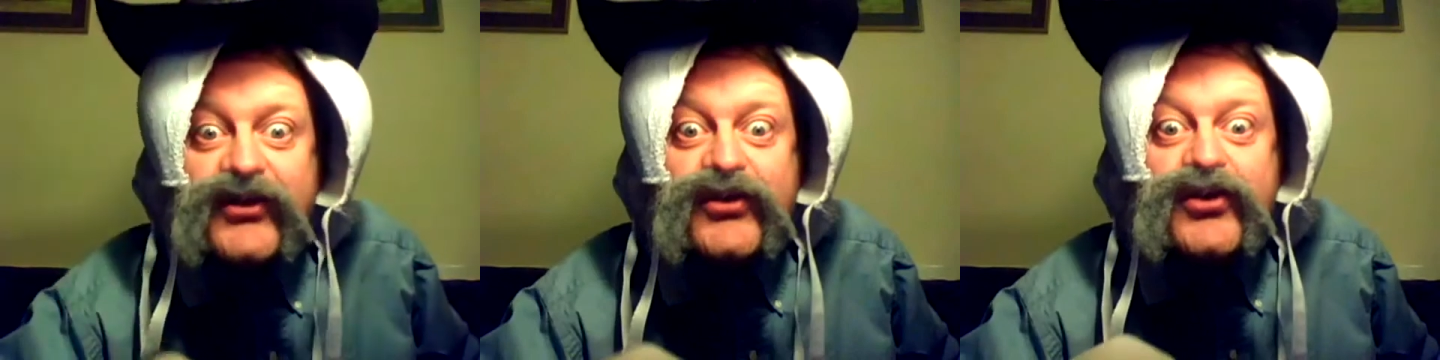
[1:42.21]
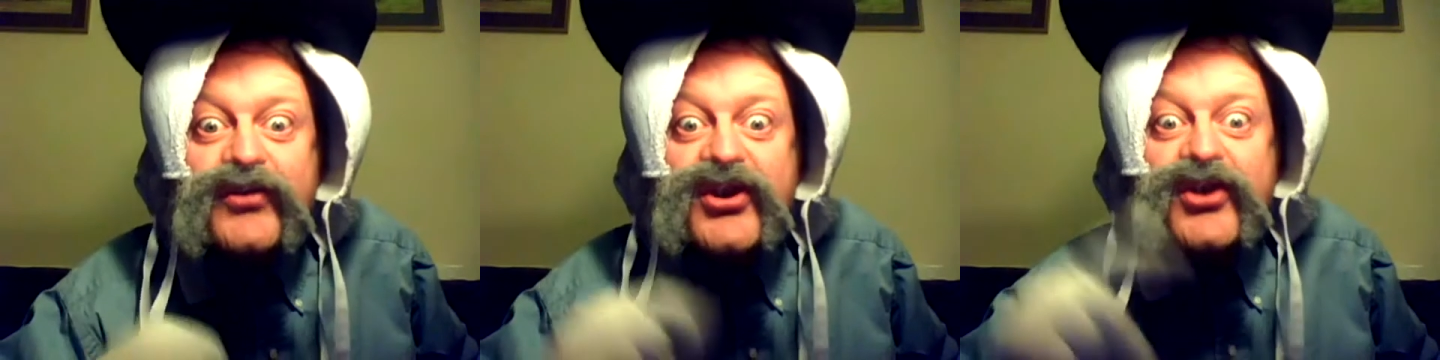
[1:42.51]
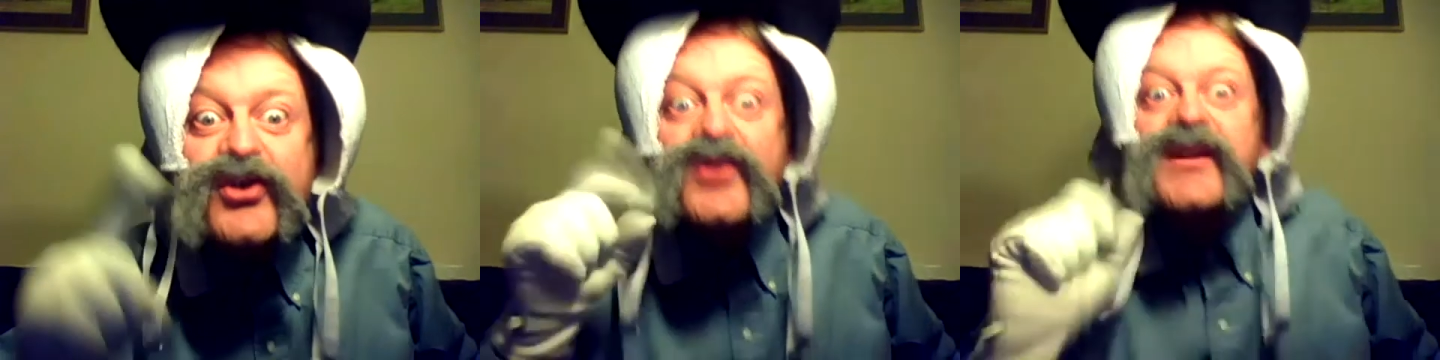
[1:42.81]

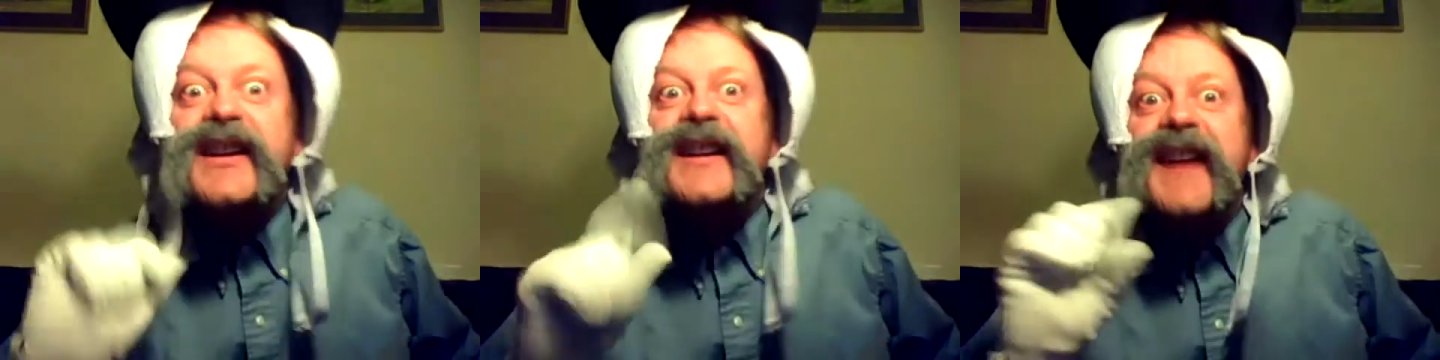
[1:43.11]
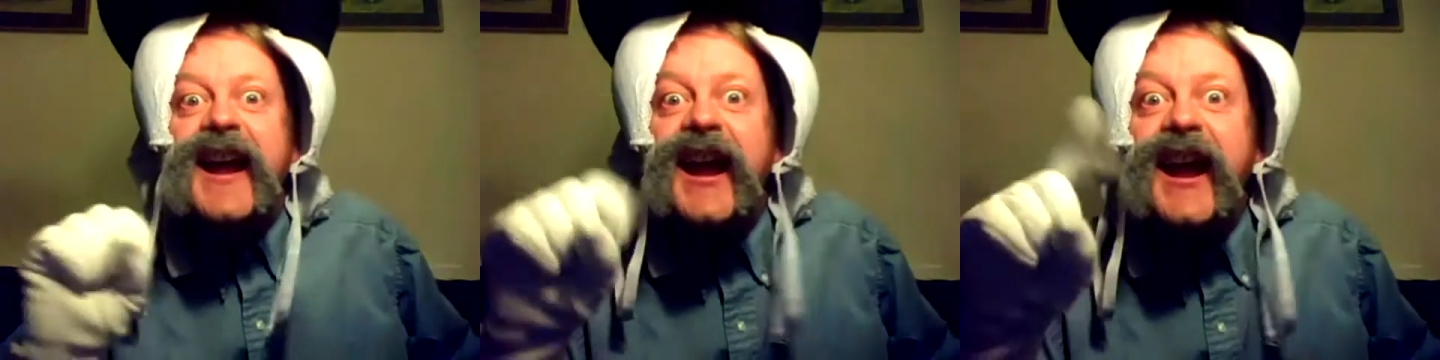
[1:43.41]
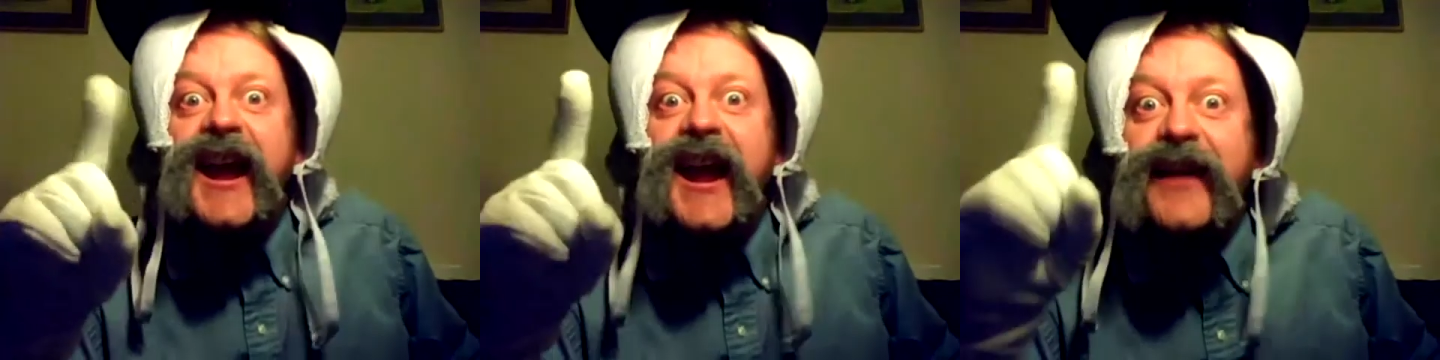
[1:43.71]
Stumagoo, because
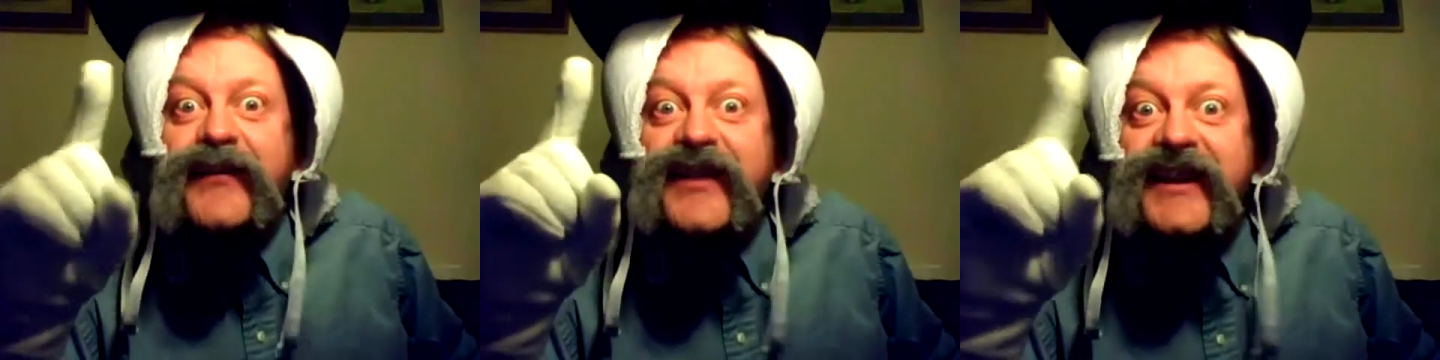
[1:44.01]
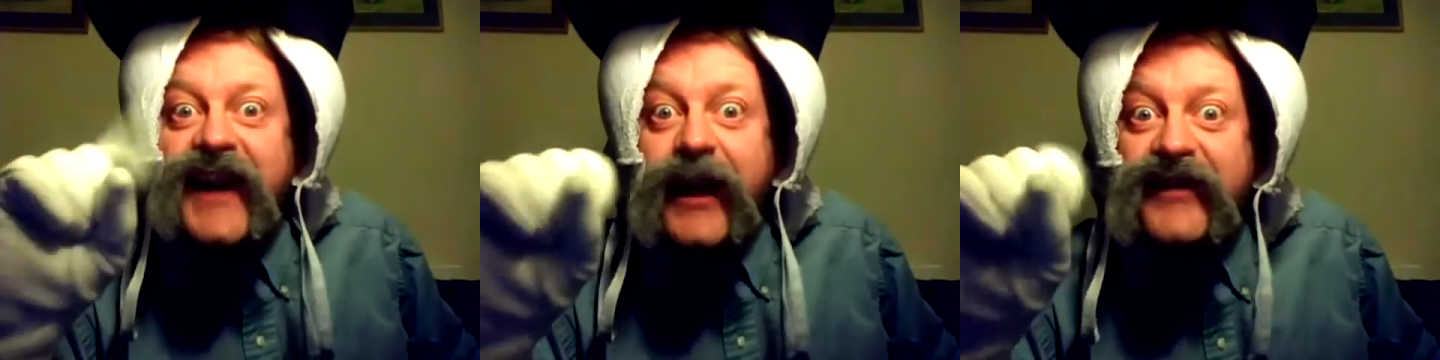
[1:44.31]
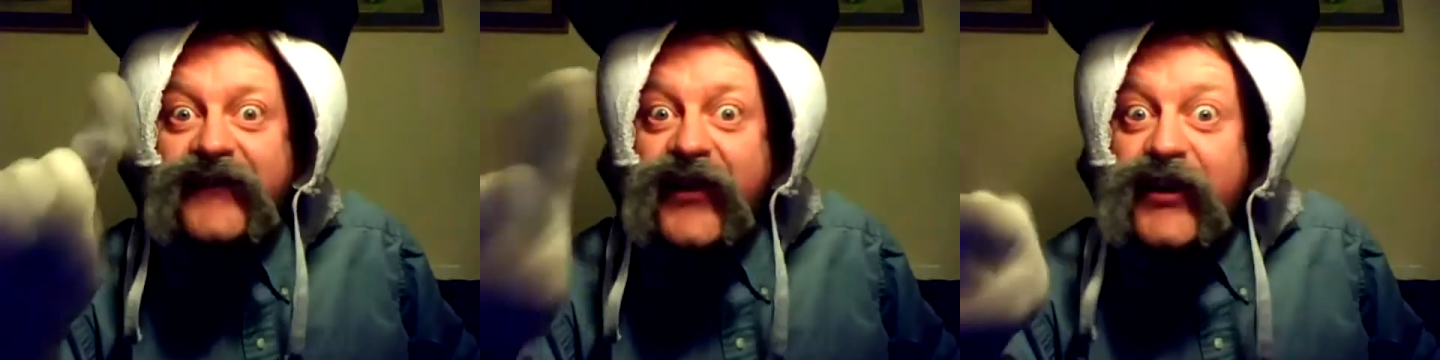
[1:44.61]
I'm
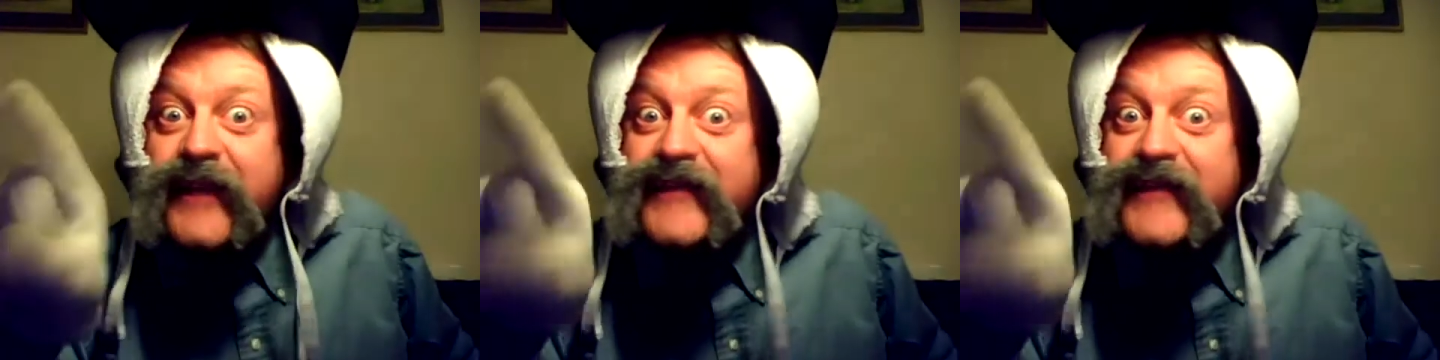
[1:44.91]
coming for the